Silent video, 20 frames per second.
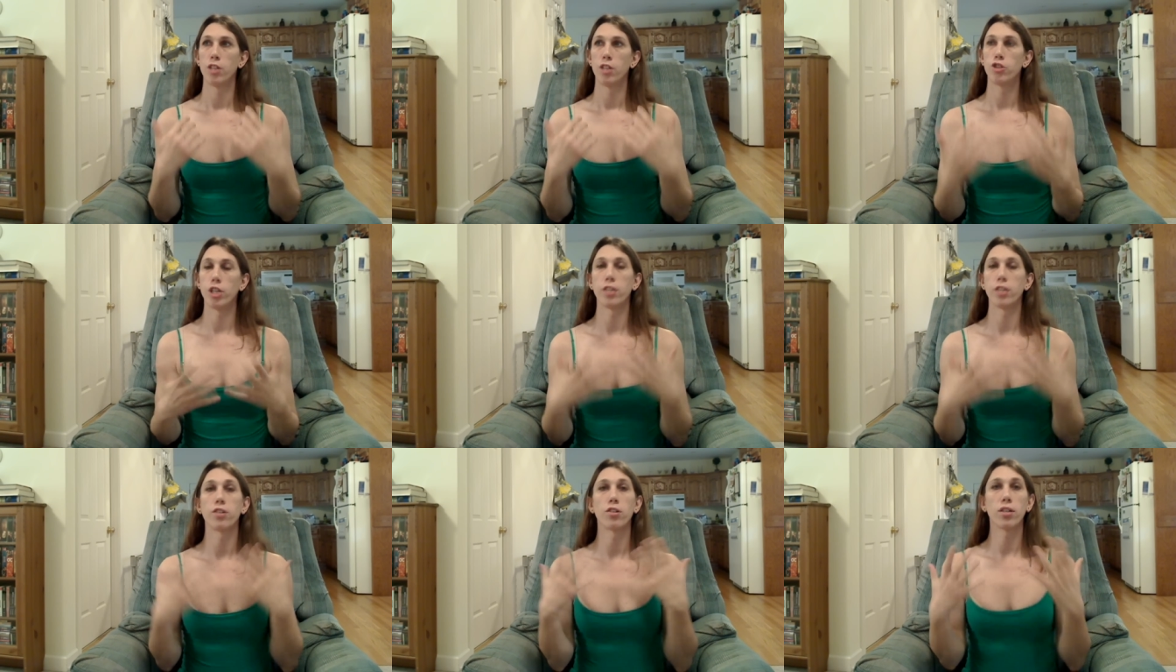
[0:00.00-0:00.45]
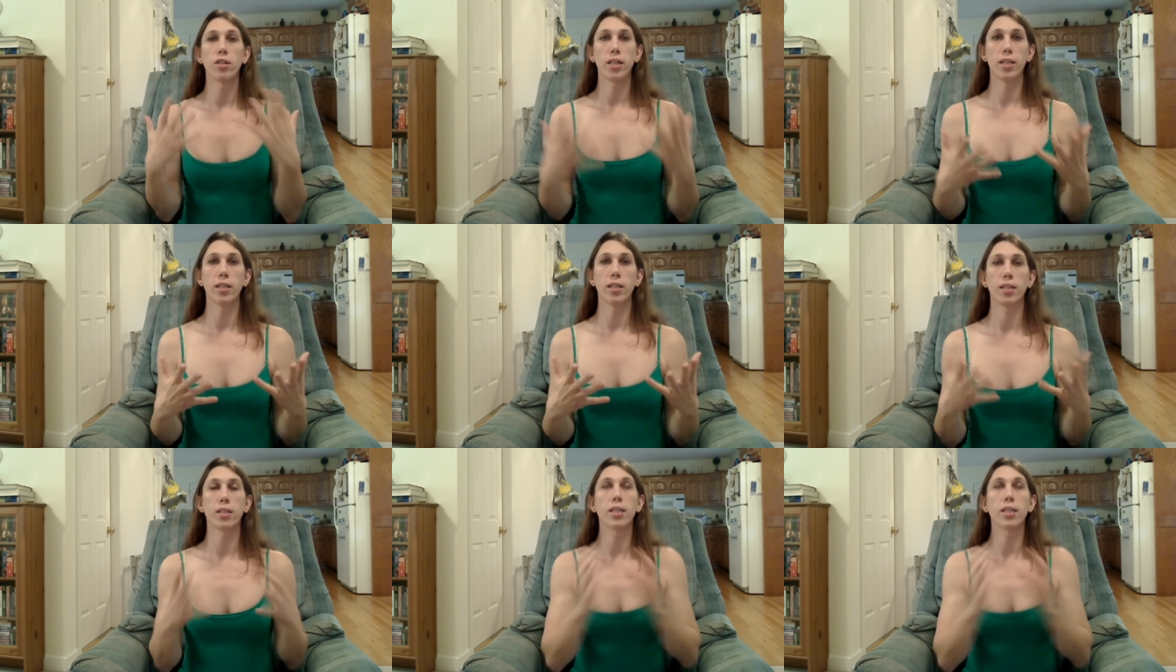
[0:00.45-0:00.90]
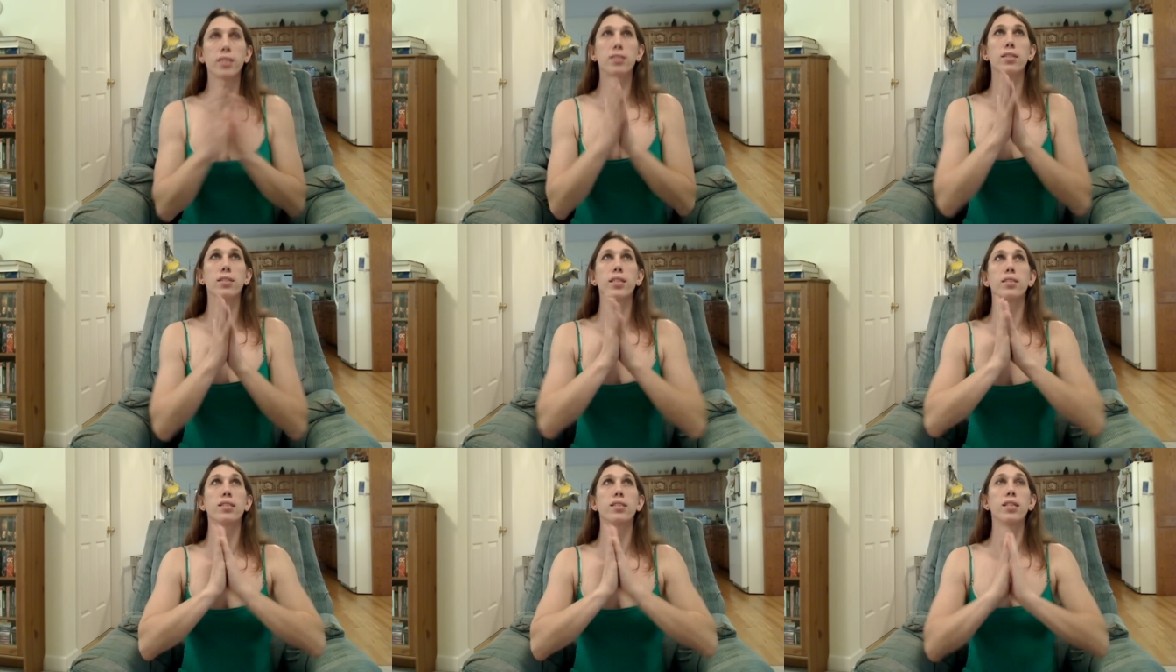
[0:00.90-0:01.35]
gender,
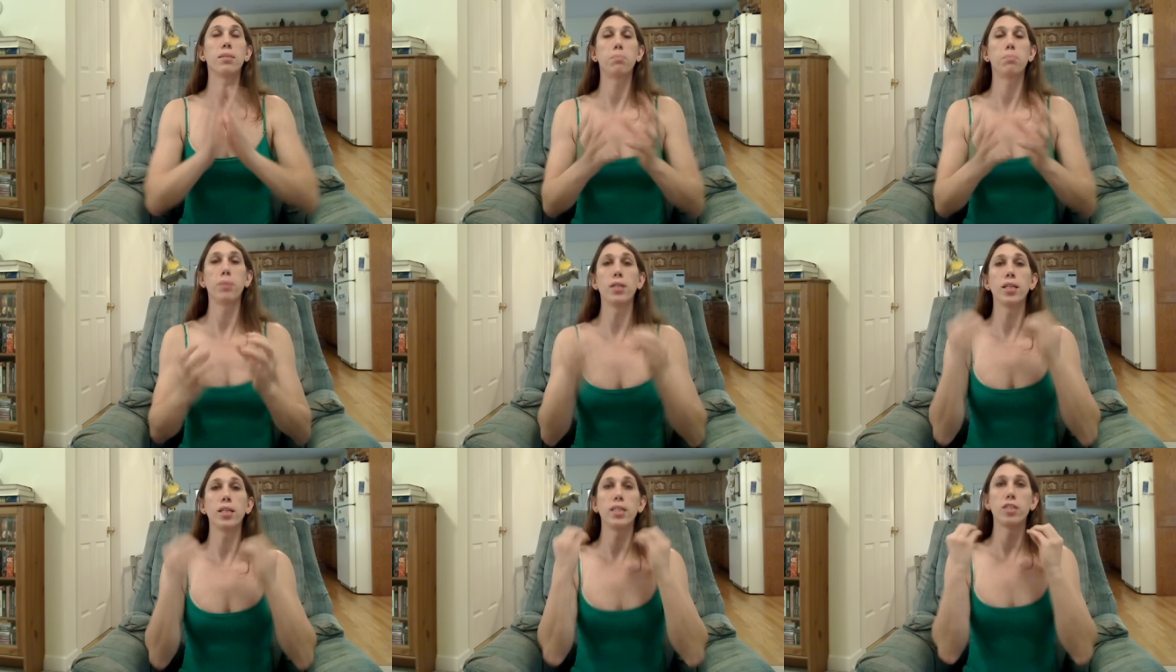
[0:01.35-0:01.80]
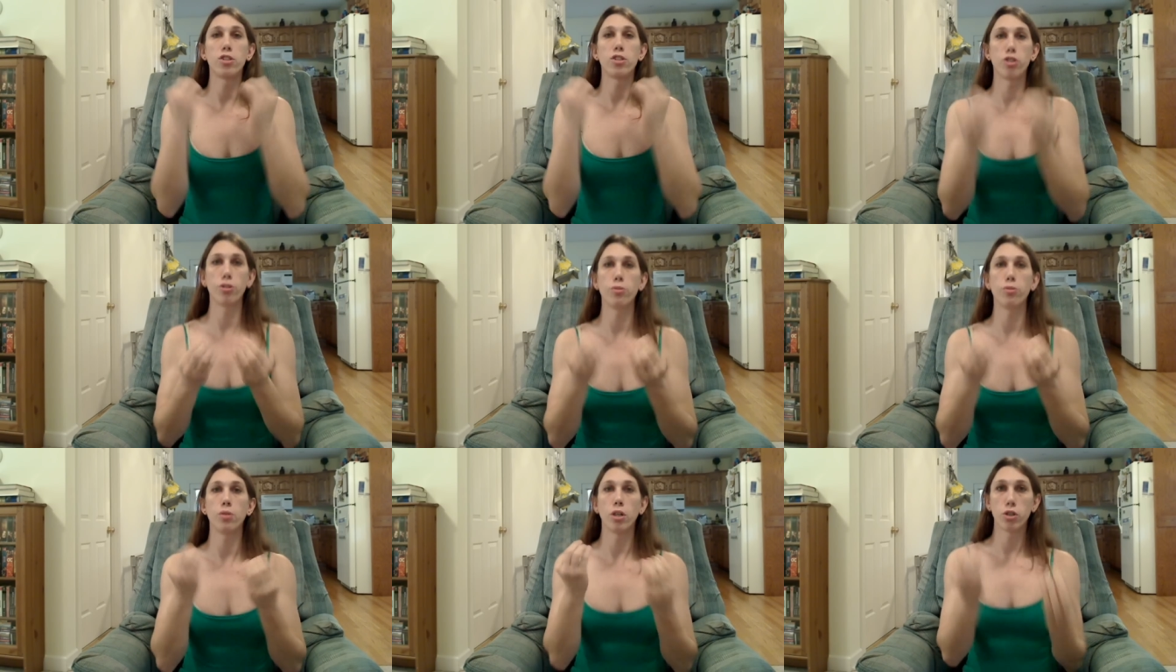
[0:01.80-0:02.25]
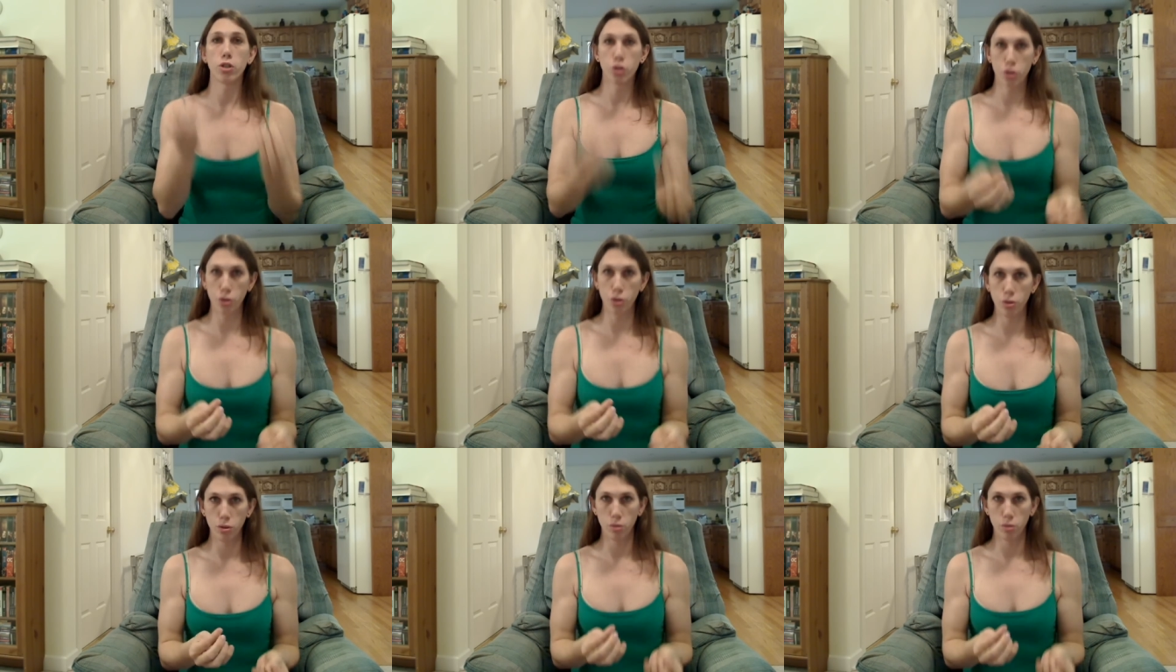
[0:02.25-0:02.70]
it's the ability to
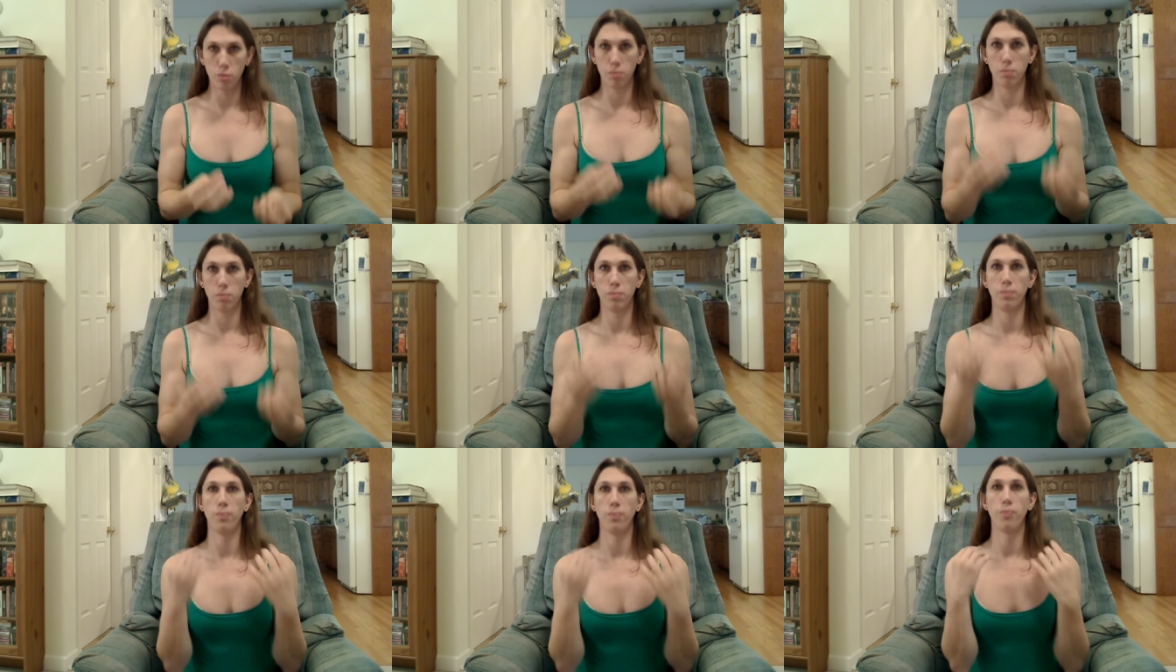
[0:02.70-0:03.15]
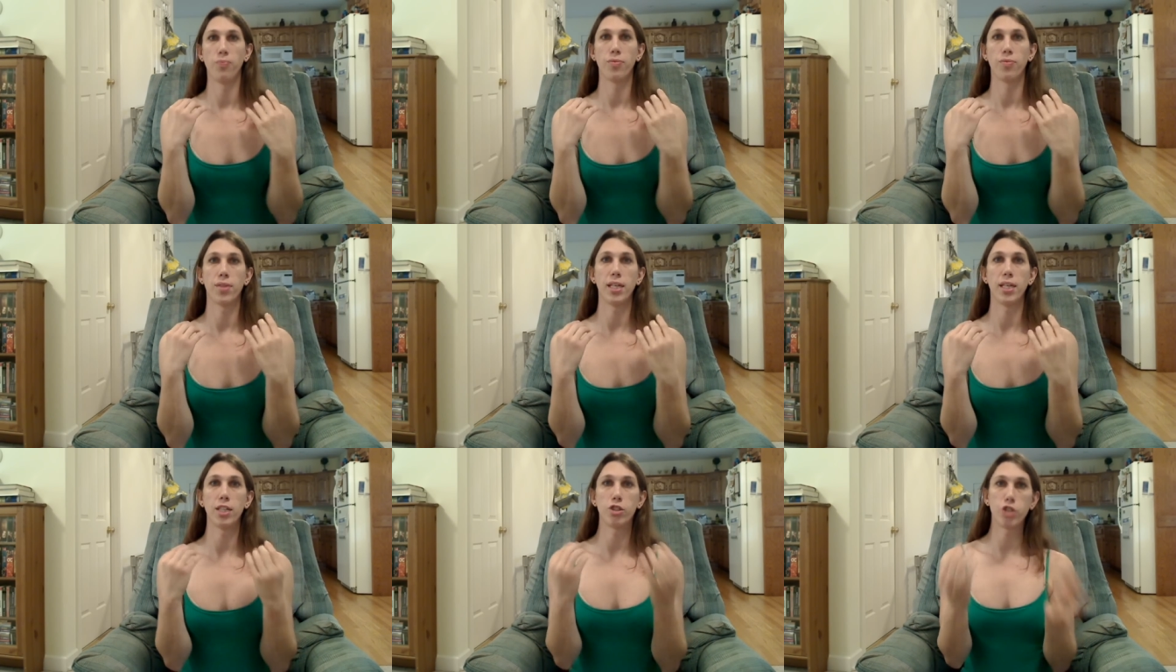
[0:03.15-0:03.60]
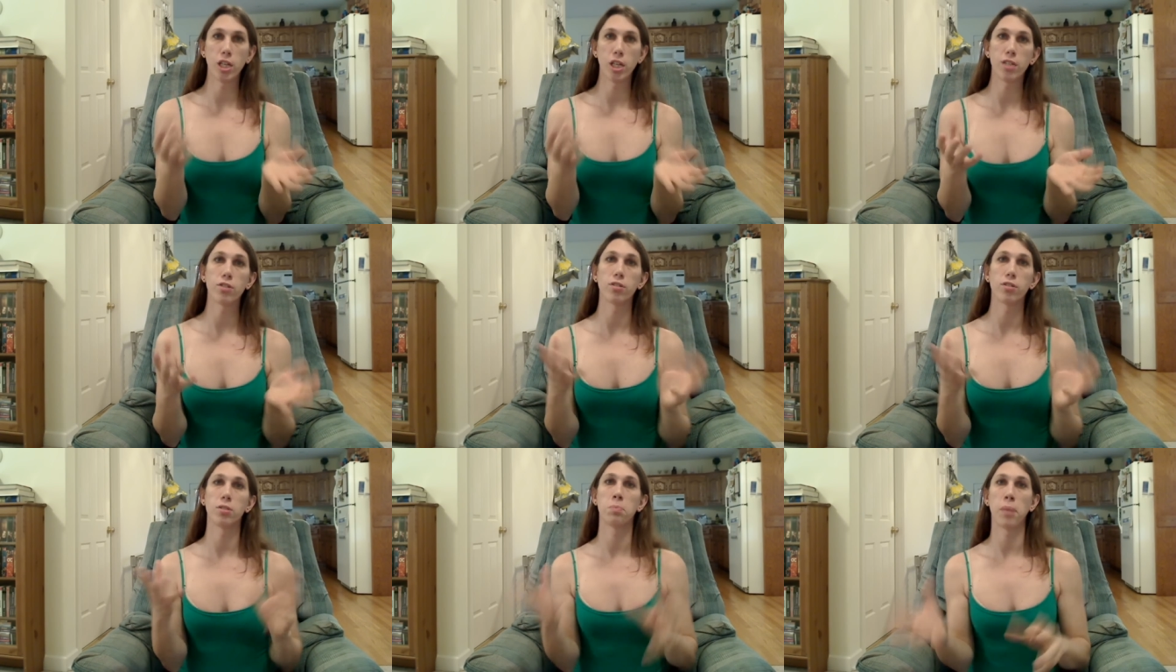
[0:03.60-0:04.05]
assume that
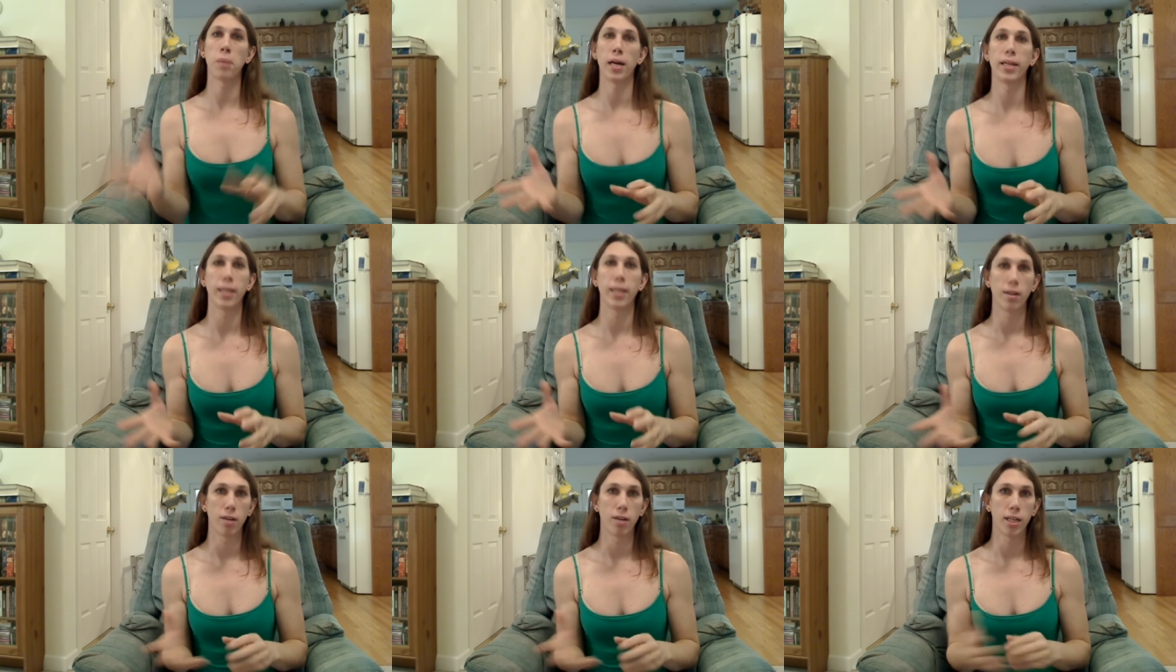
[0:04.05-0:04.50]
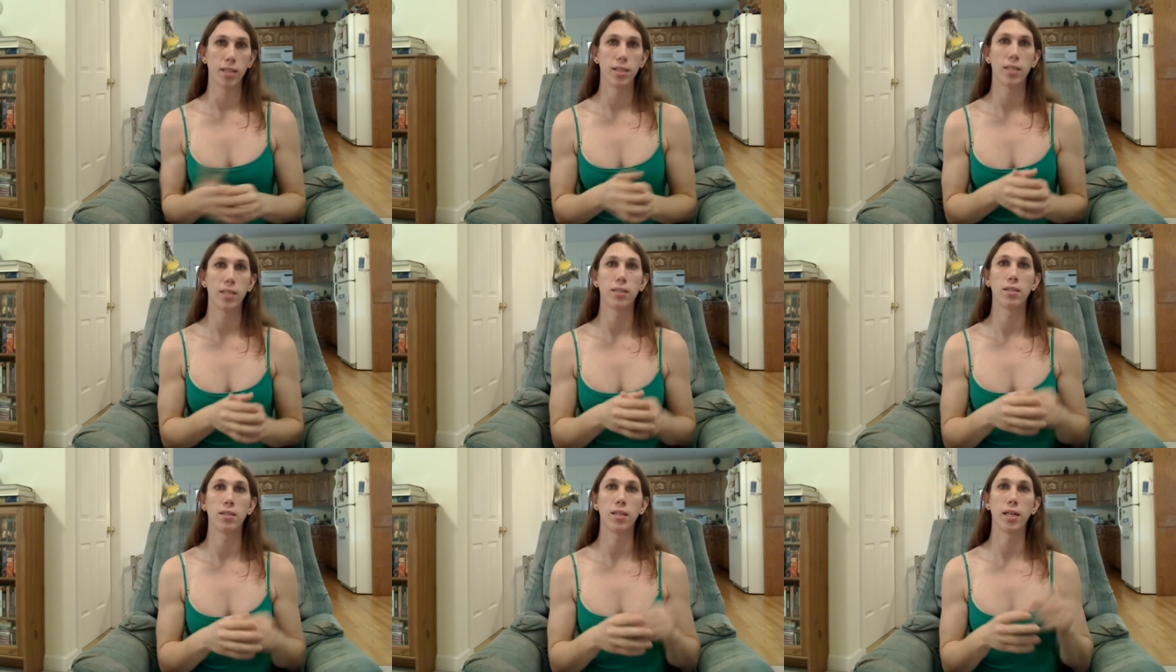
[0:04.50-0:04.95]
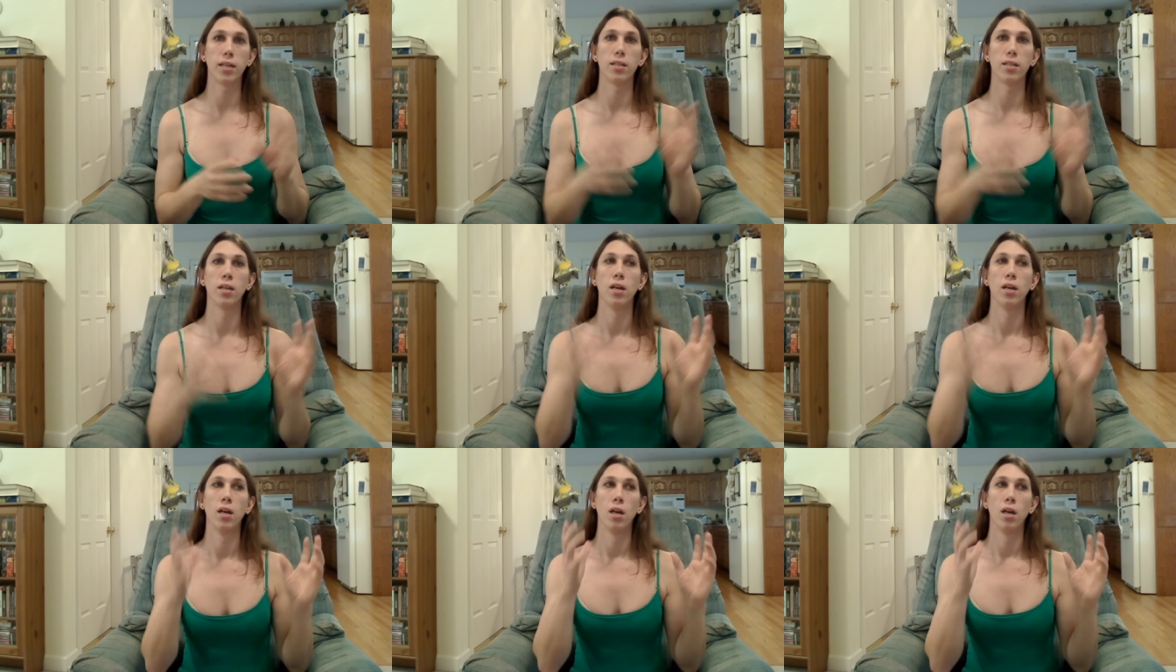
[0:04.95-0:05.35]
gender is binary, that there